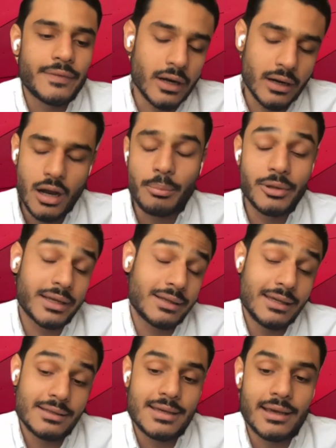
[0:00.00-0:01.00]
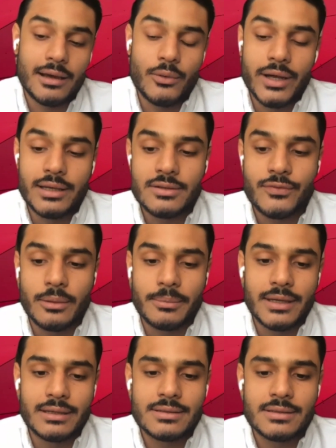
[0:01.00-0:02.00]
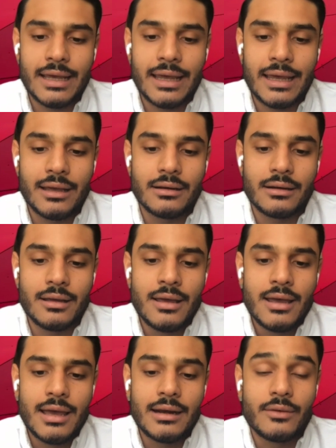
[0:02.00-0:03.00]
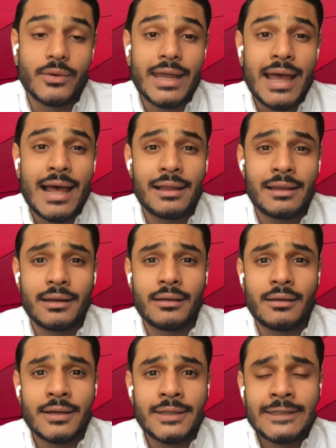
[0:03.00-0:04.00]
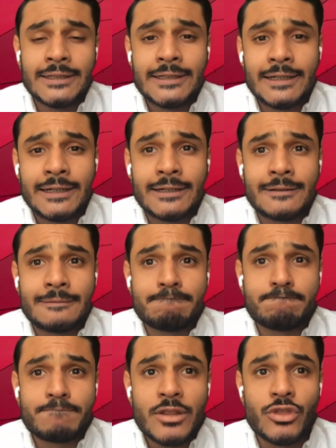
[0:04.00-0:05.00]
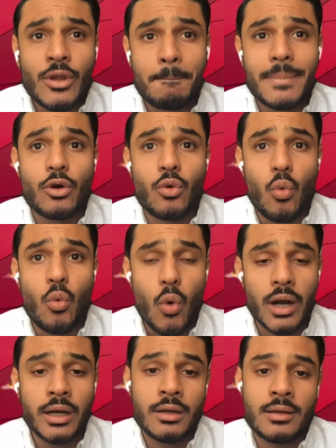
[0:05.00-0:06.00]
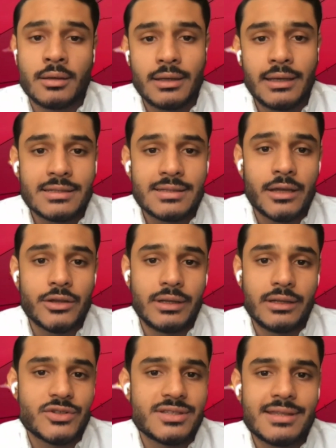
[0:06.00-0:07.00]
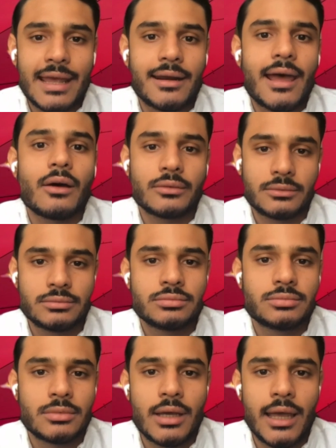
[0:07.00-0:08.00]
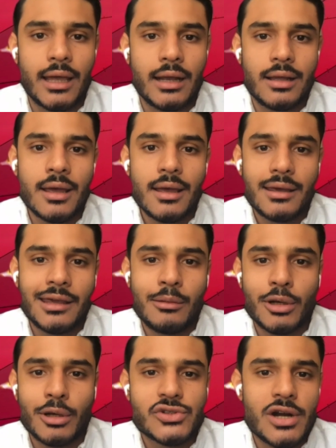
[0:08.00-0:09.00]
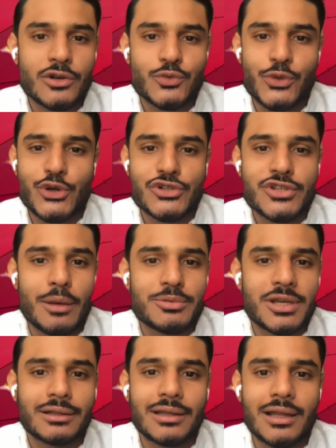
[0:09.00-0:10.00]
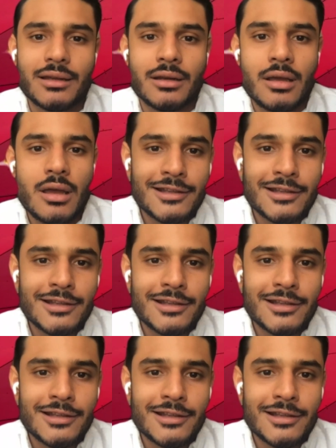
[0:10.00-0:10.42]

There are a couple key takeaways from this, and, and in reality, um, number one is that you need to stand out. And email starts with your subject line.